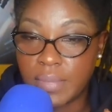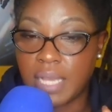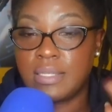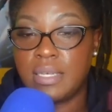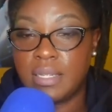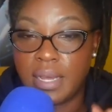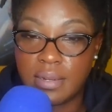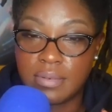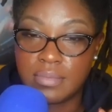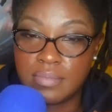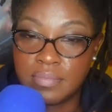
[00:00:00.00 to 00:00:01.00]
I'll see you
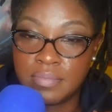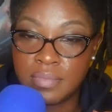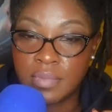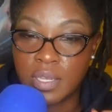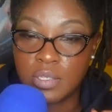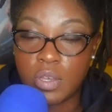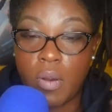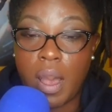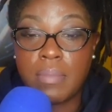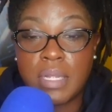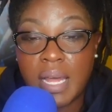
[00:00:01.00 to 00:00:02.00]
later. So
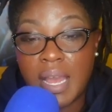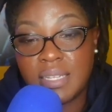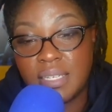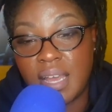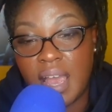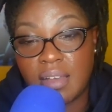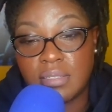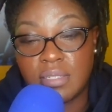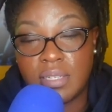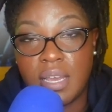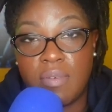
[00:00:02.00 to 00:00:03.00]
I'm glad to
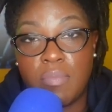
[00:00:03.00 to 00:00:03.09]
actually